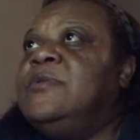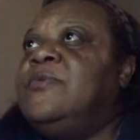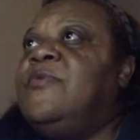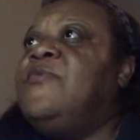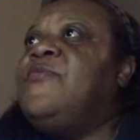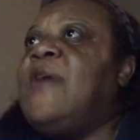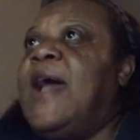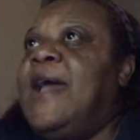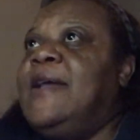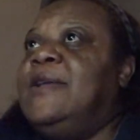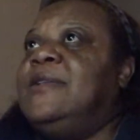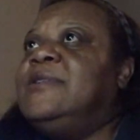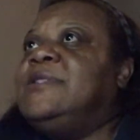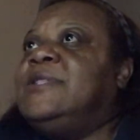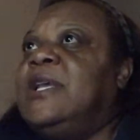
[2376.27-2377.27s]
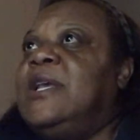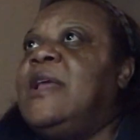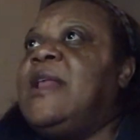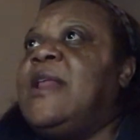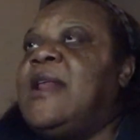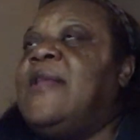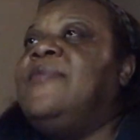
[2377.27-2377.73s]
Right.
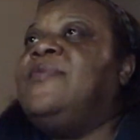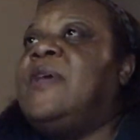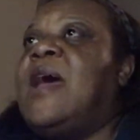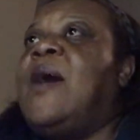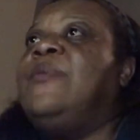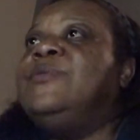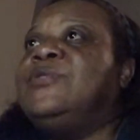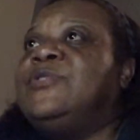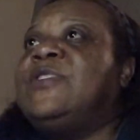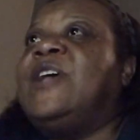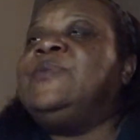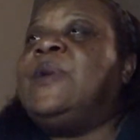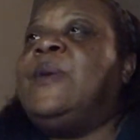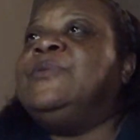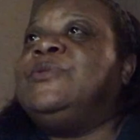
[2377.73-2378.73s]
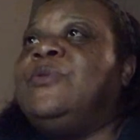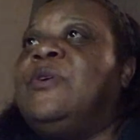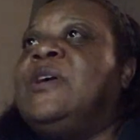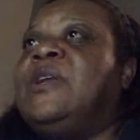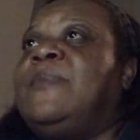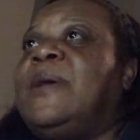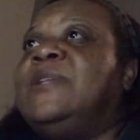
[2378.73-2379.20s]
See, that's what I was
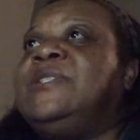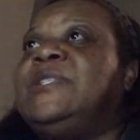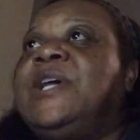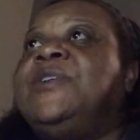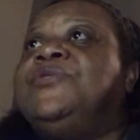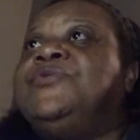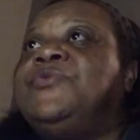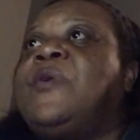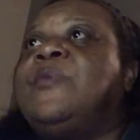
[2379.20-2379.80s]
talking about, Jada True.